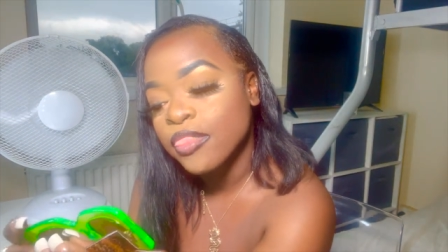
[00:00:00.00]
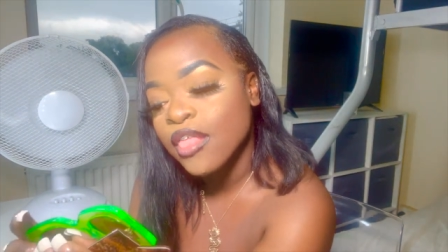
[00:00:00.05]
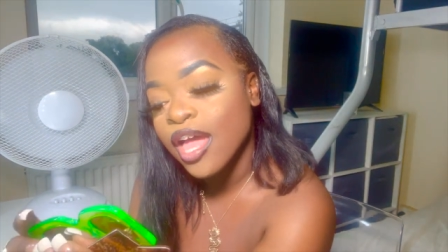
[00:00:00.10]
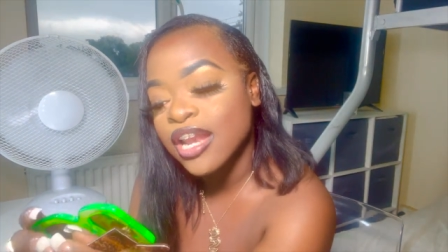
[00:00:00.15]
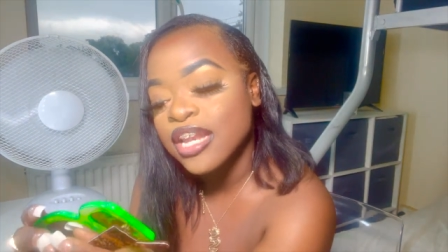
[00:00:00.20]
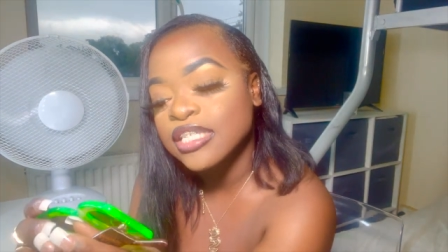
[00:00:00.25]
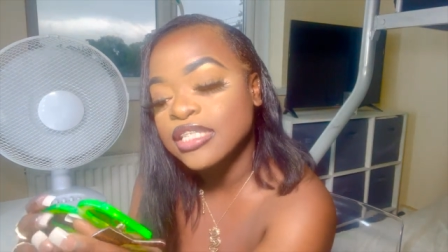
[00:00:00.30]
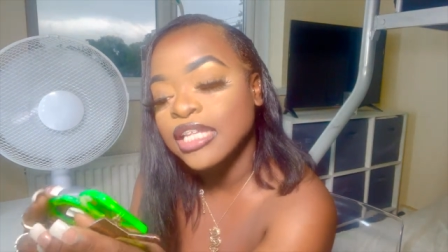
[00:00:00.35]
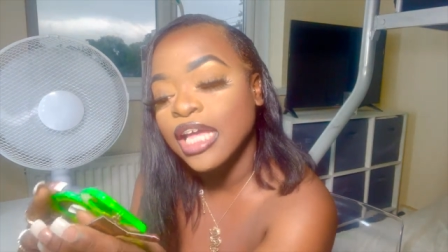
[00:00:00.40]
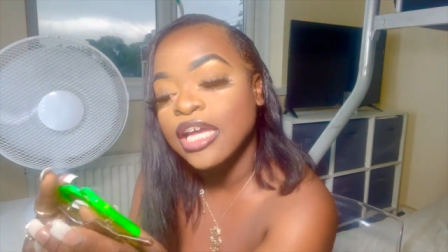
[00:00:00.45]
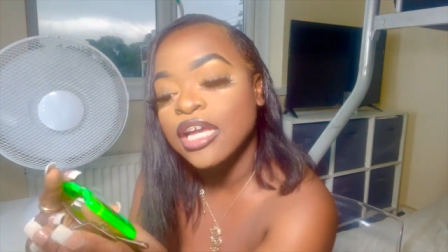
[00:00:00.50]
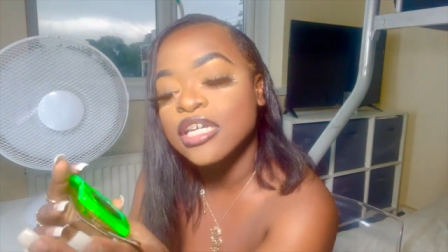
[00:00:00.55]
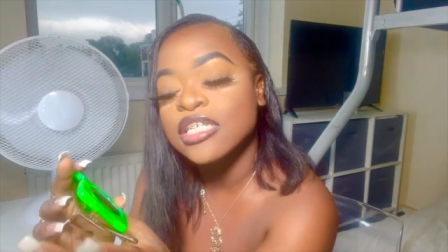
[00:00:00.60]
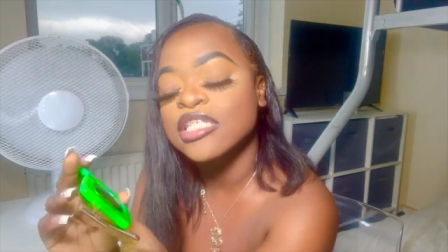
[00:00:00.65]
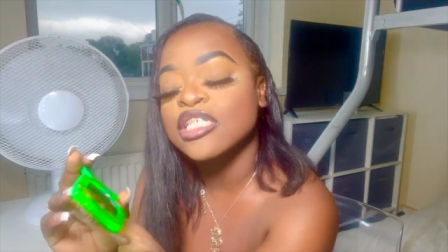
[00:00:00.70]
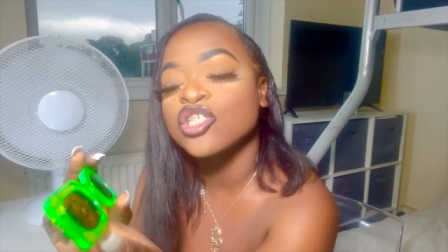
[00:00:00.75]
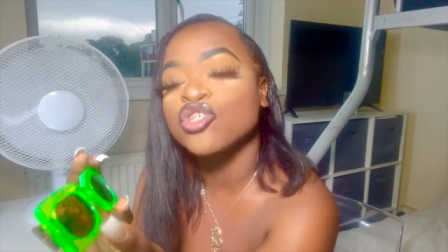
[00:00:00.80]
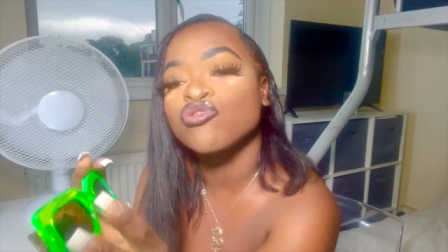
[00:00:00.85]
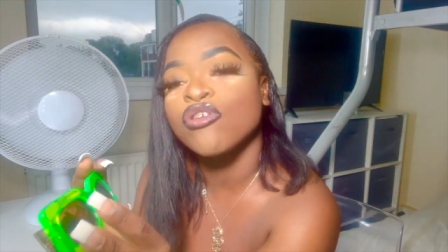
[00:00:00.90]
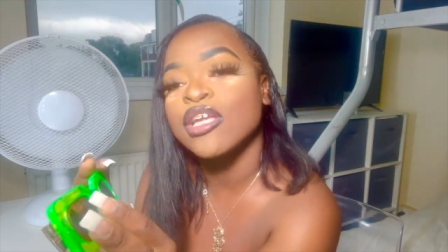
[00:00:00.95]
and it's like it's
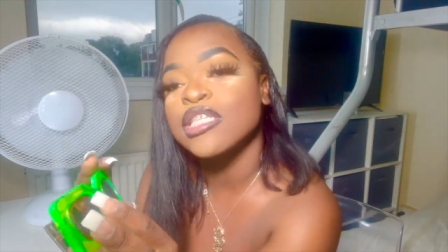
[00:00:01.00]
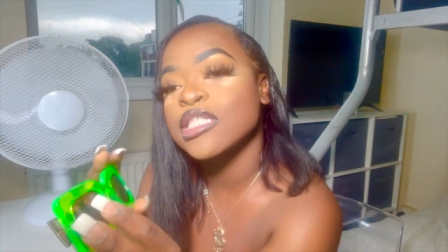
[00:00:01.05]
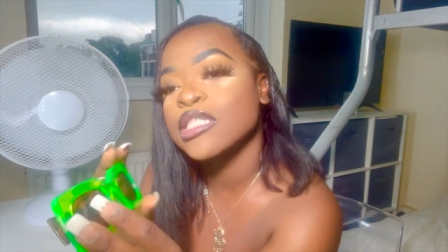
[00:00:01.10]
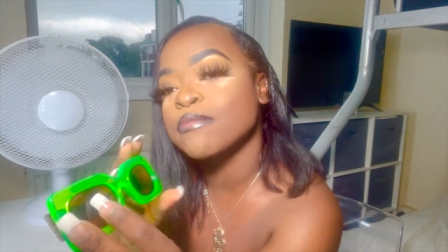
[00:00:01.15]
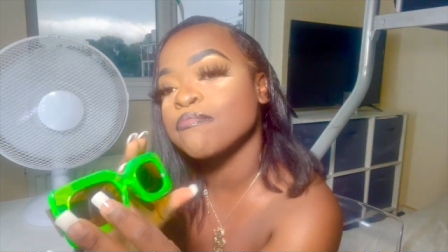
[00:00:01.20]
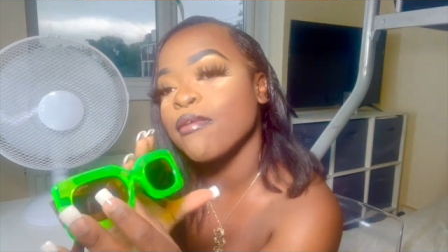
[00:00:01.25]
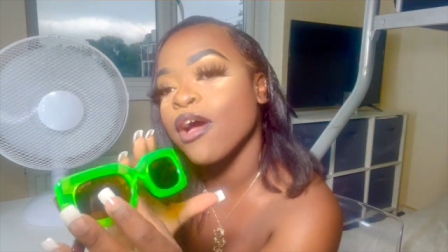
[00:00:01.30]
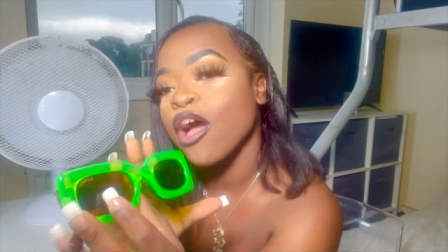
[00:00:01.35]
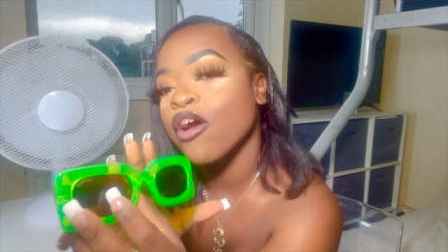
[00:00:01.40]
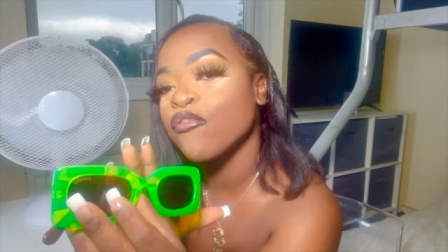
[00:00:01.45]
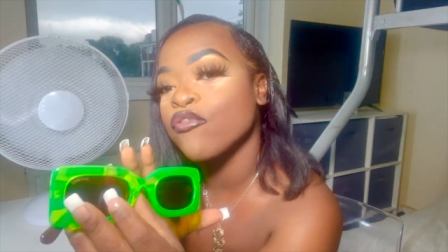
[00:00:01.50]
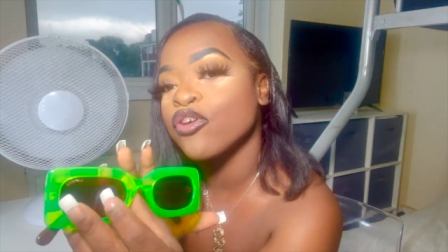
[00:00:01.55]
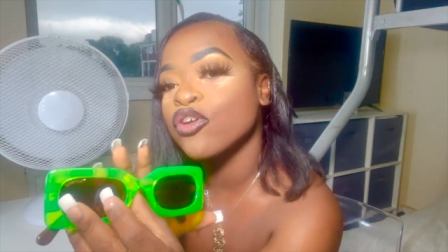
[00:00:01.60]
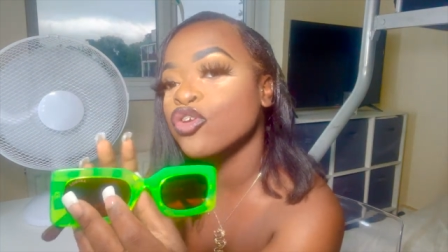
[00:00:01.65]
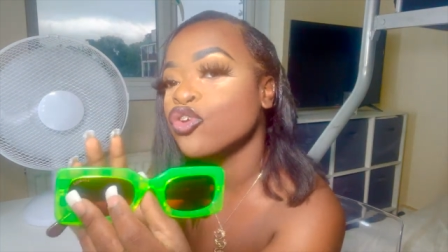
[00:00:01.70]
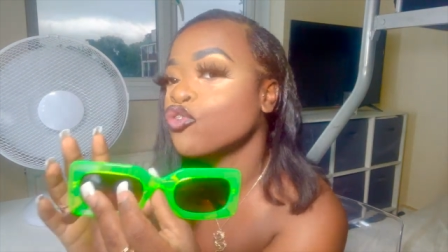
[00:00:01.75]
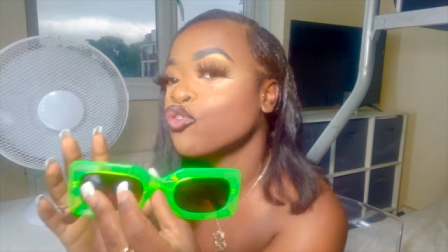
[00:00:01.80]
a transparent